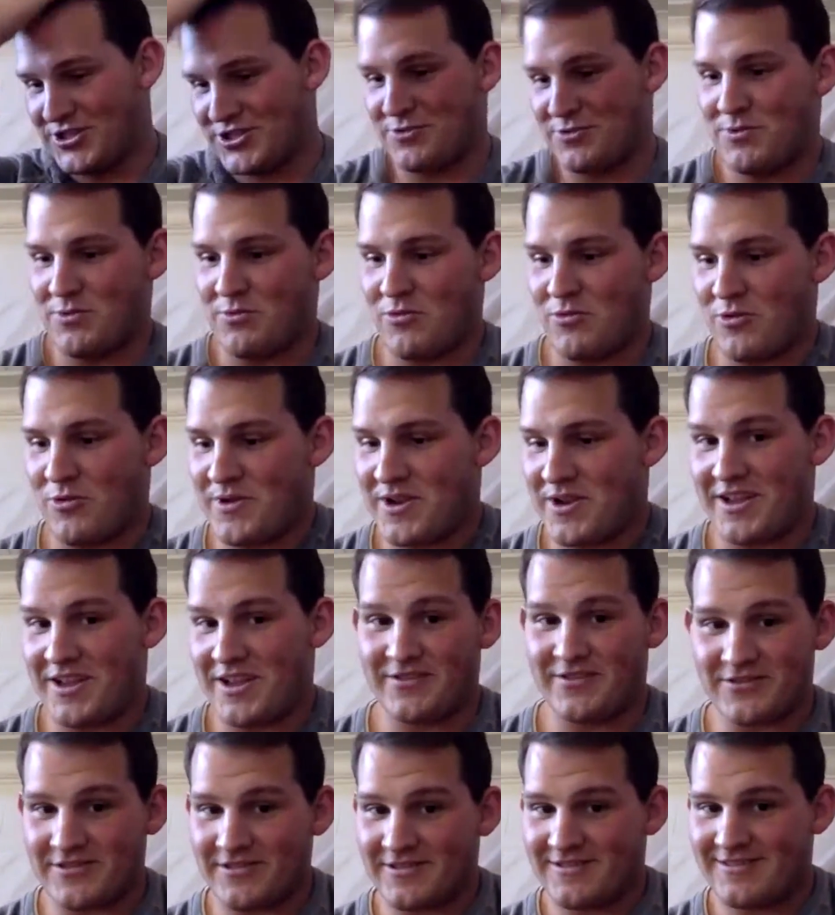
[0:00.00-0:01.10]
the Superwoman
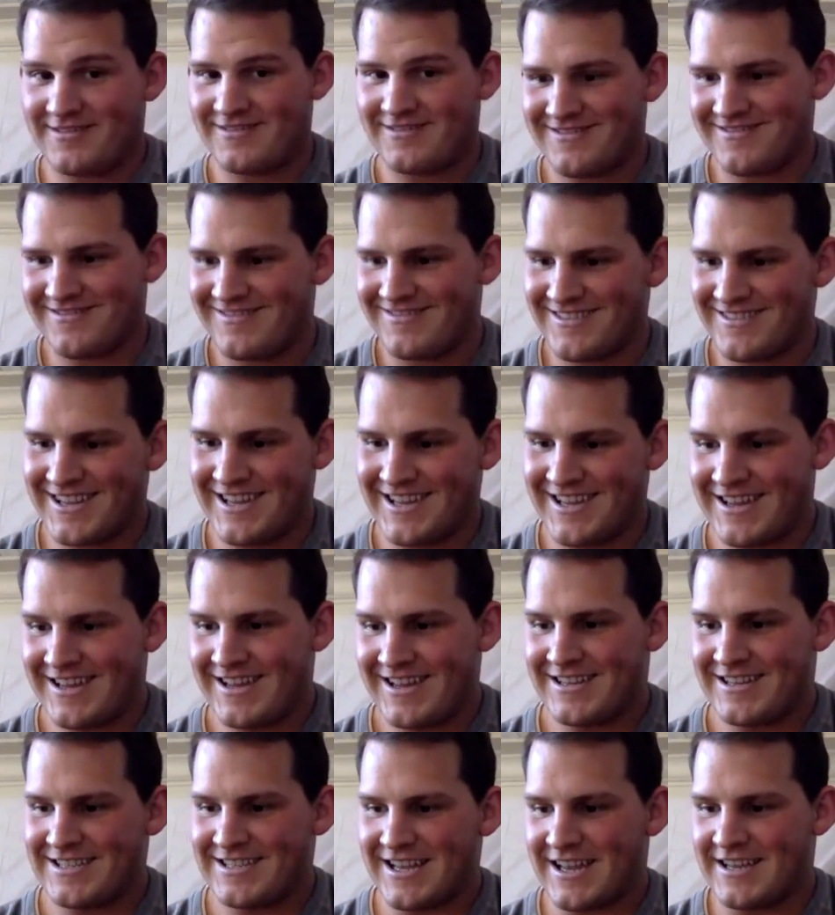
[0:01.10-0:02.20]
answer.
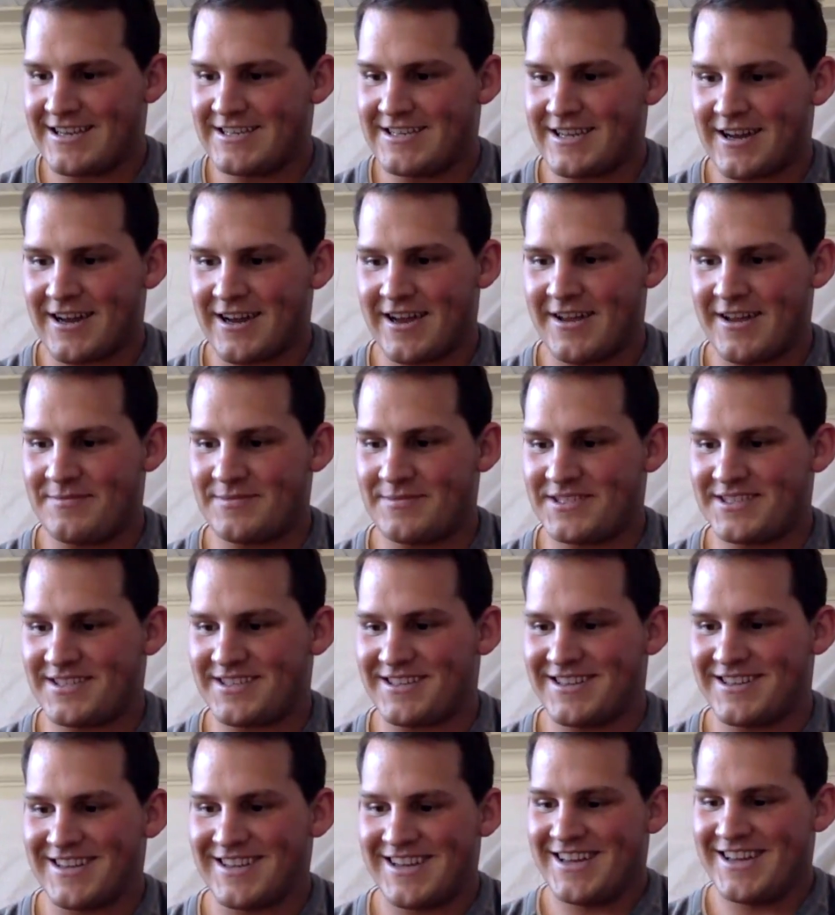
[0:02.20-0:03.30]
10 times